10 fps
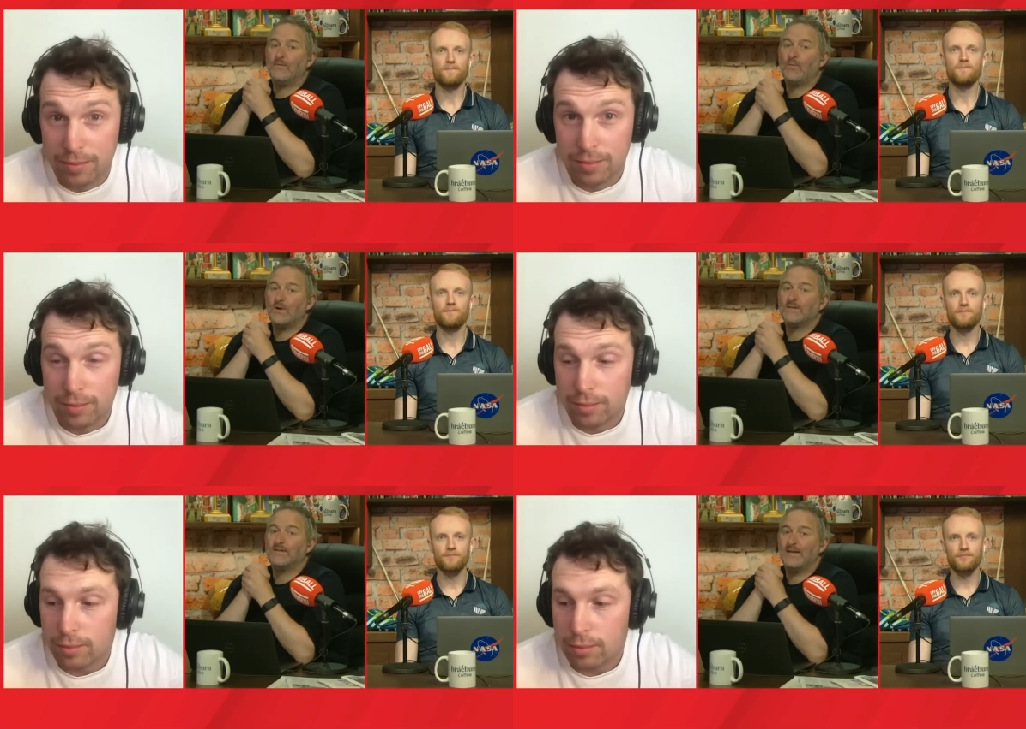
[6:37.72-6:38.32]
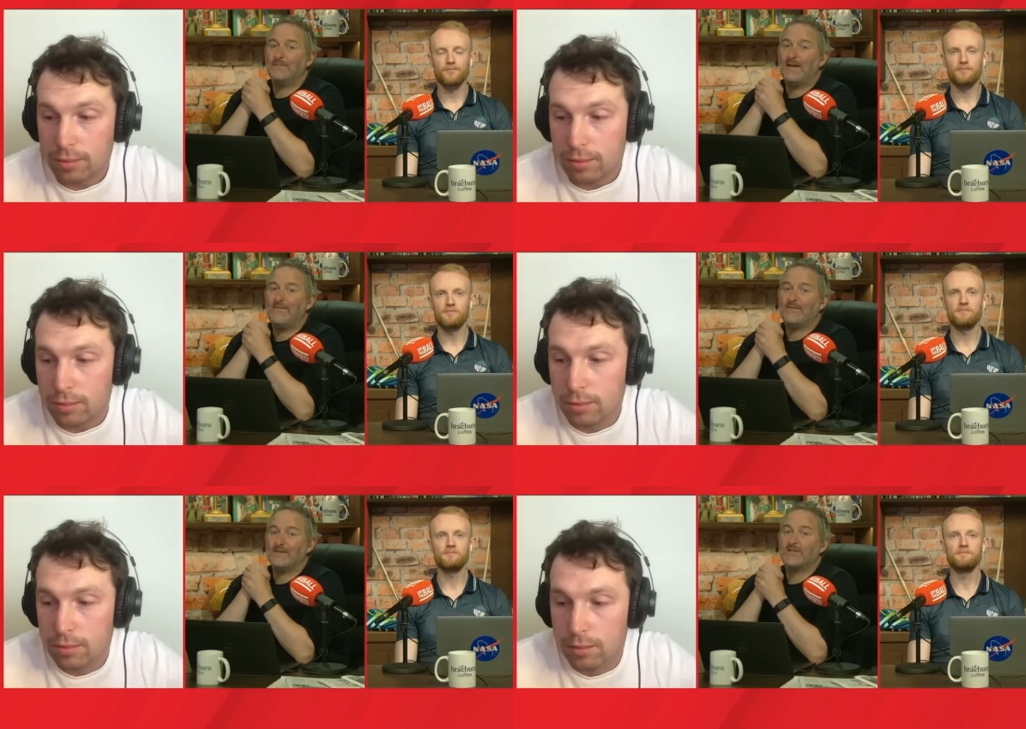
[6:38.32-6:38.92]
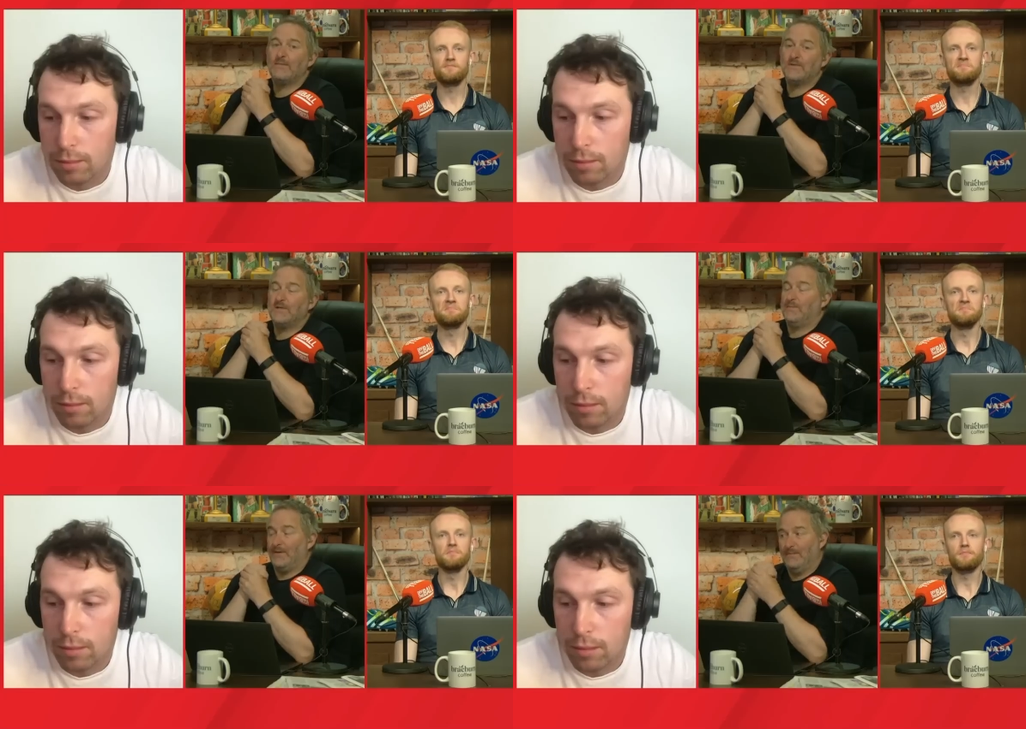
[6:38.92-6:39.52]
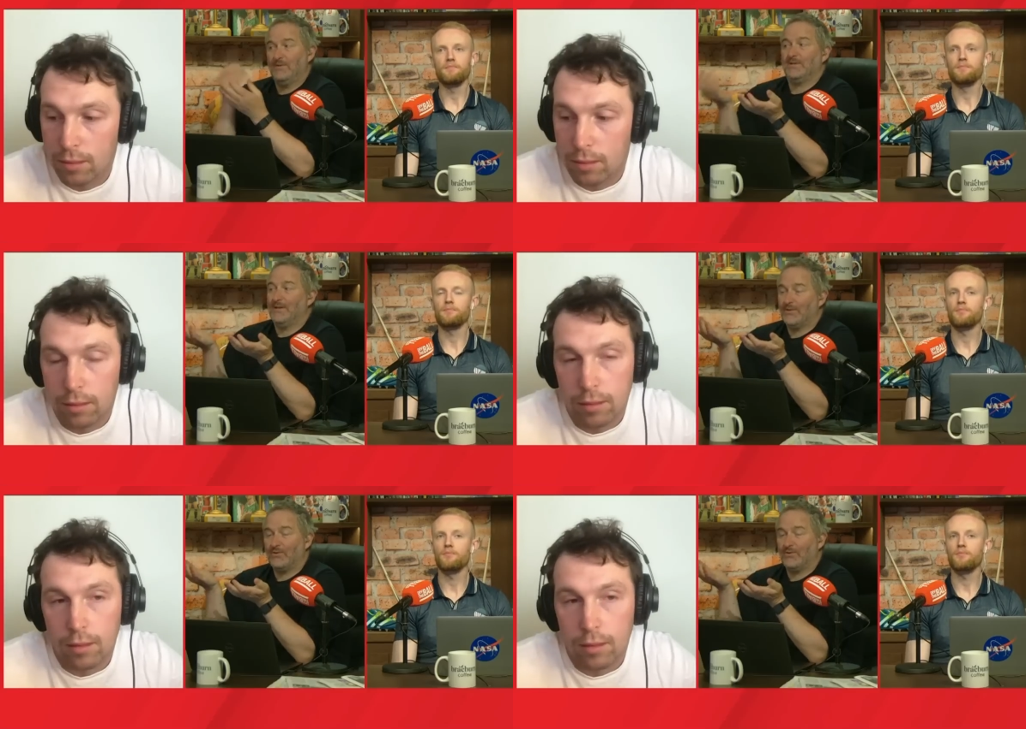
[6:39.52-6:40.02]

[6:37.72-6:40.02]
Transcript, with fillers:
Speaker 1: worst team left in the Championship. I'm just not sure